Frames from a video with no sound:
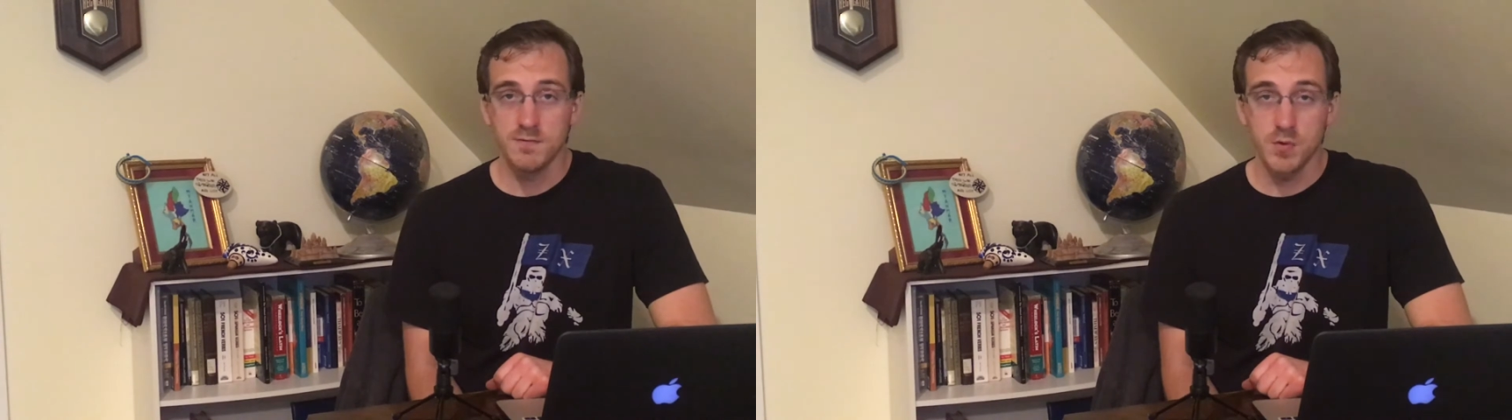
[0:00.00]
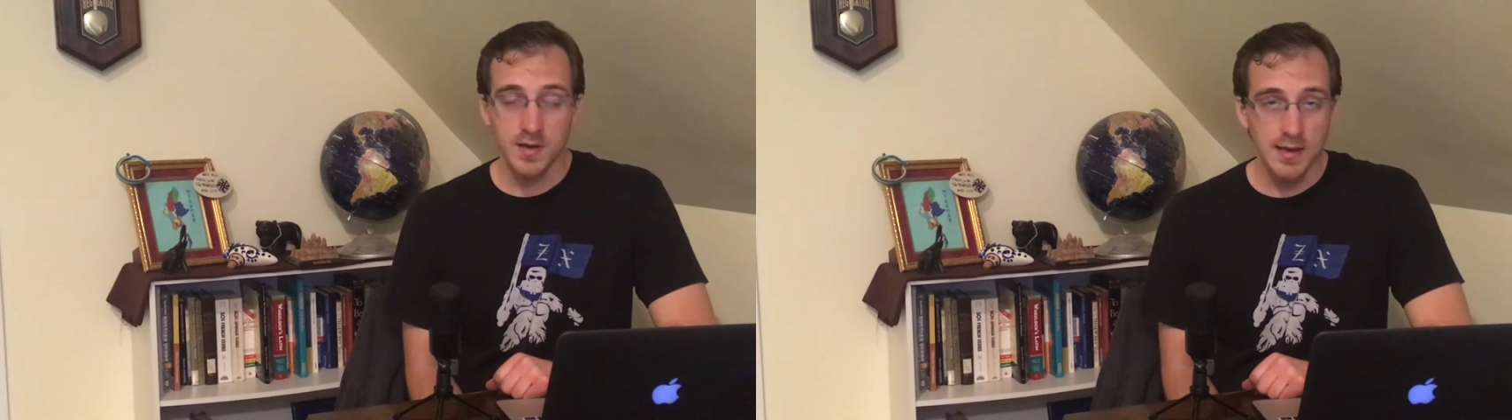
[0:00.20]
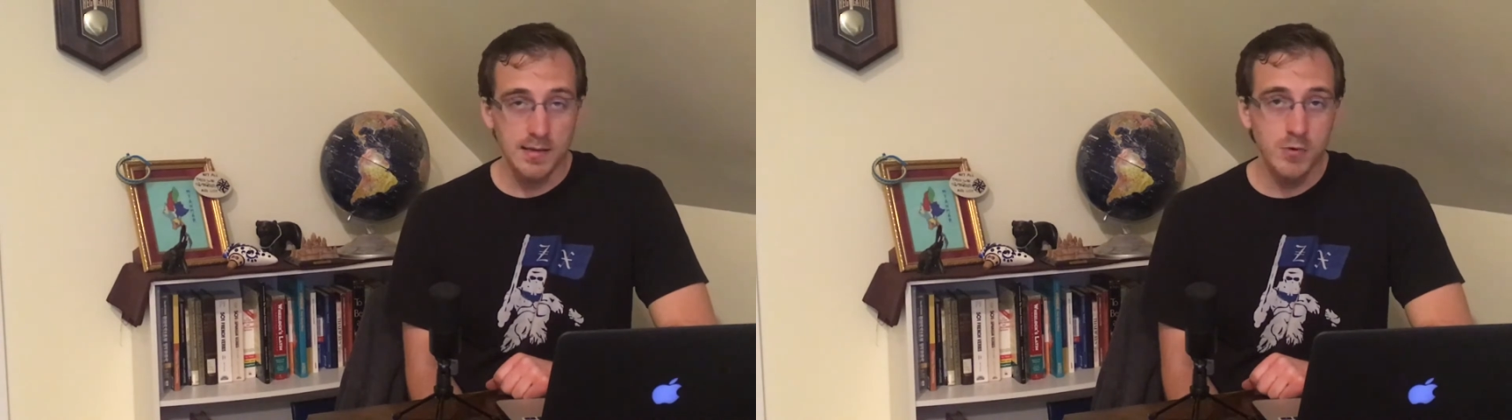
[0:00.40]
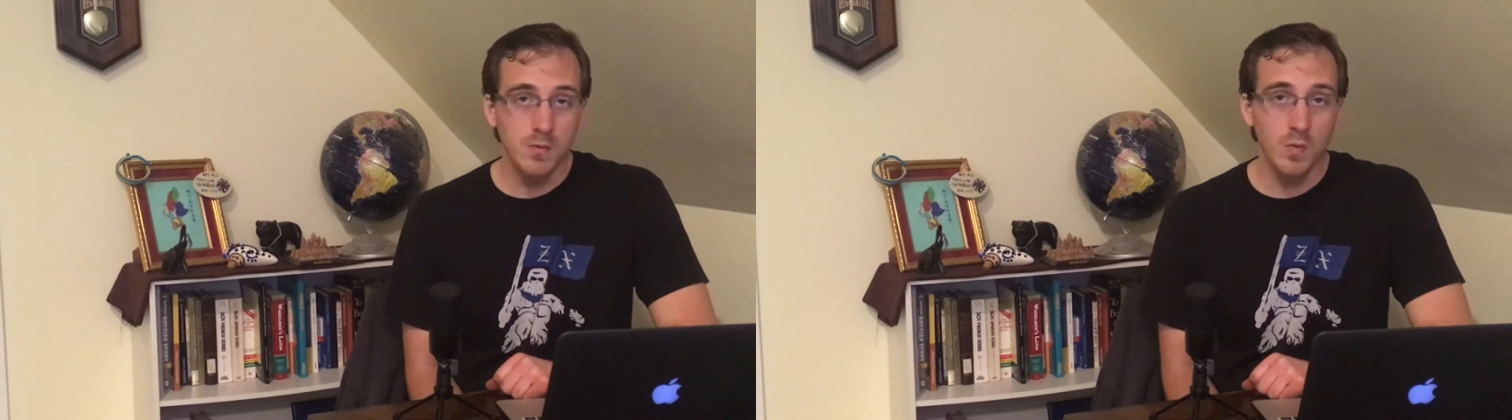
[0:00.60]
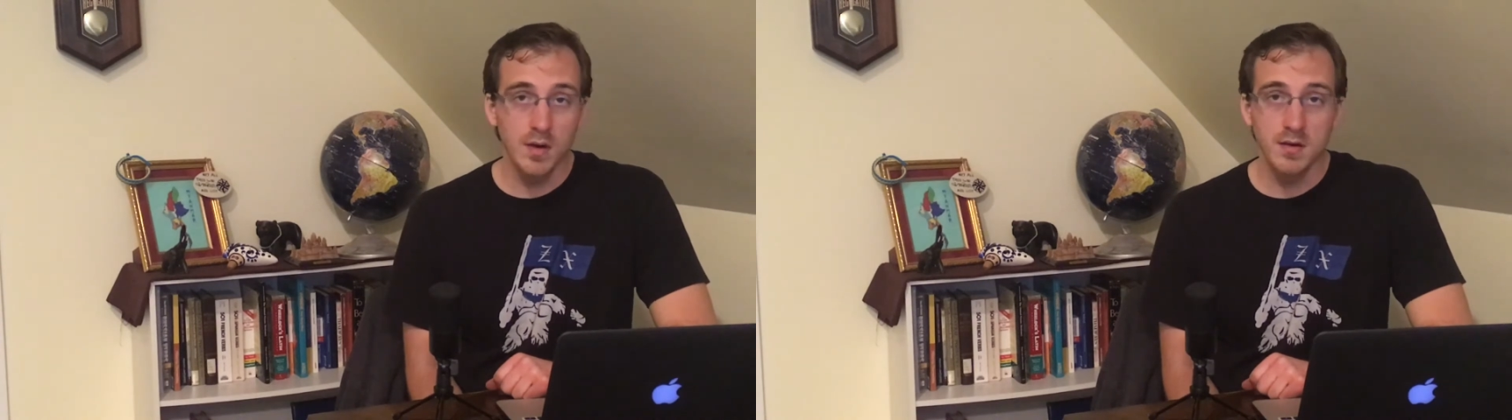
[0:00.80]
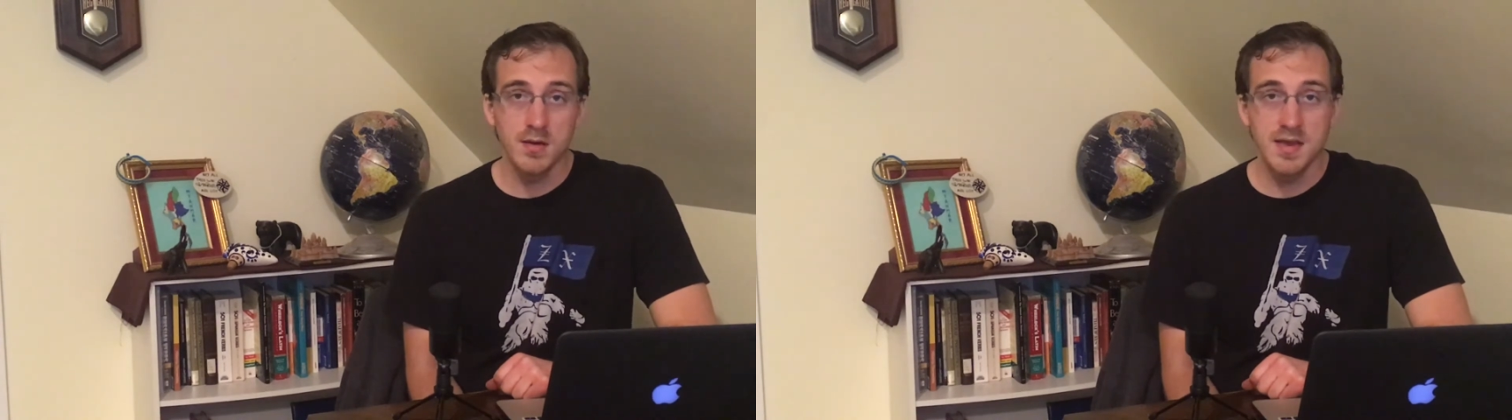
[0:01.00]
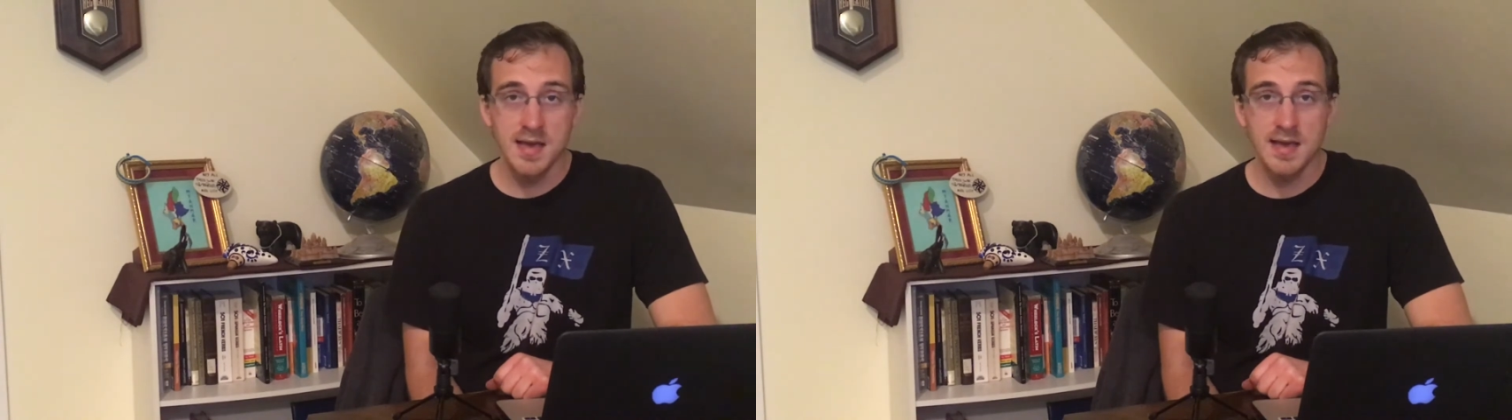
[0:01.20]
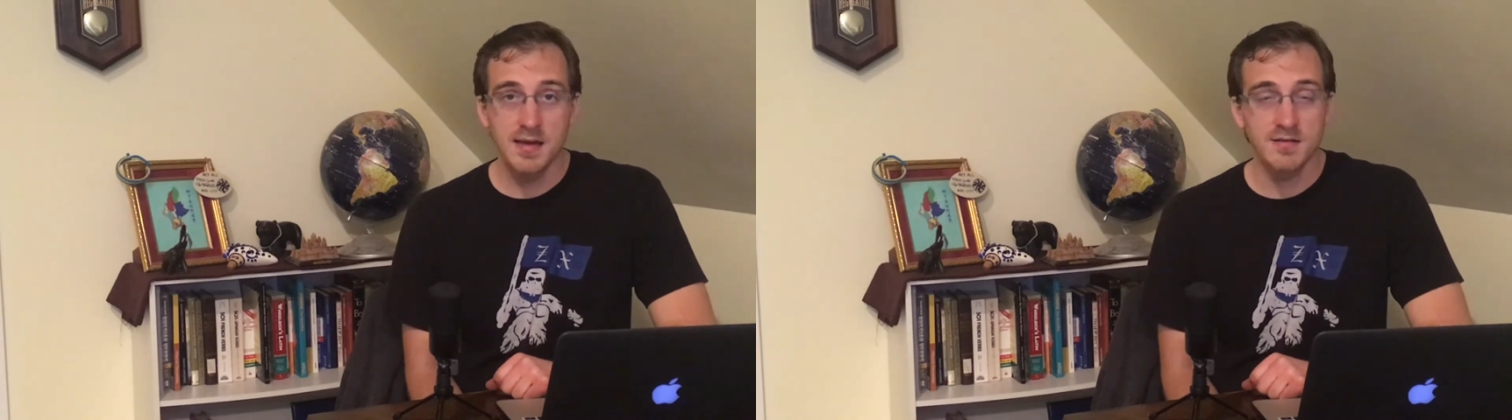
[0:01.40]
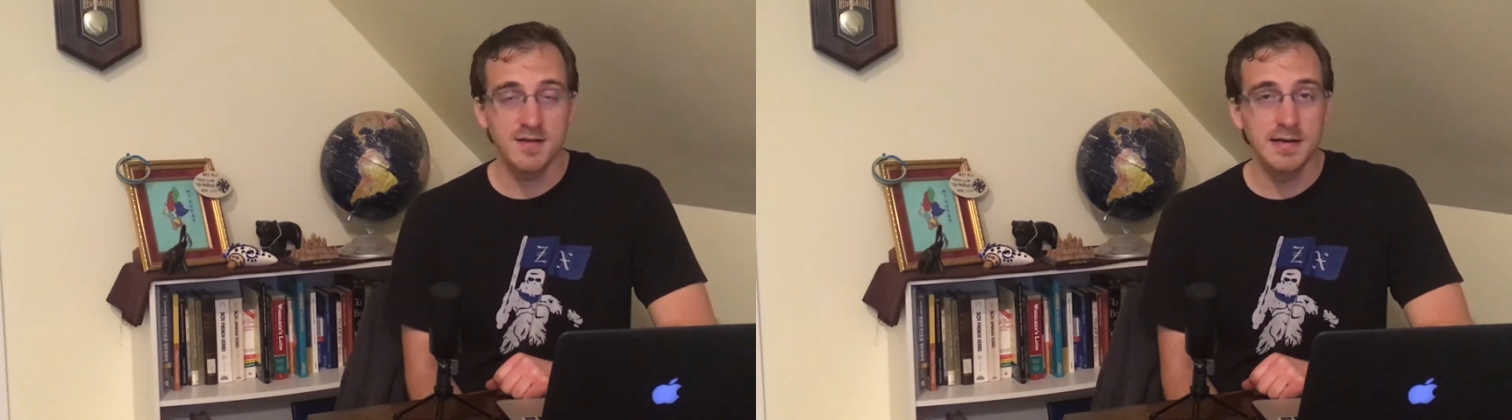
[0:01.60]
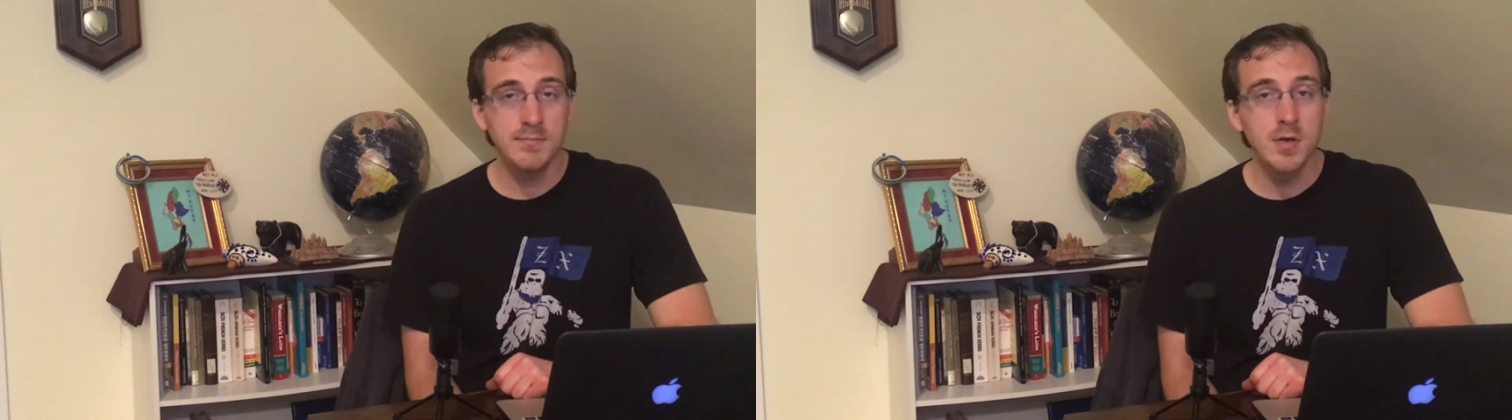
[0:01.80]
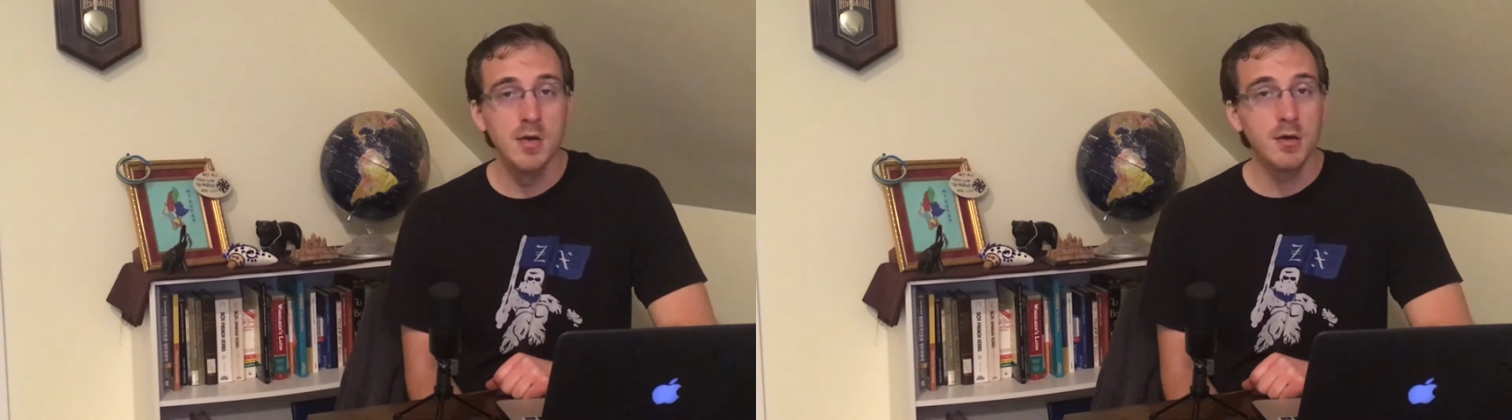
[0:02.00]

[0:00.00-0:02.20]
vocab one day at a time,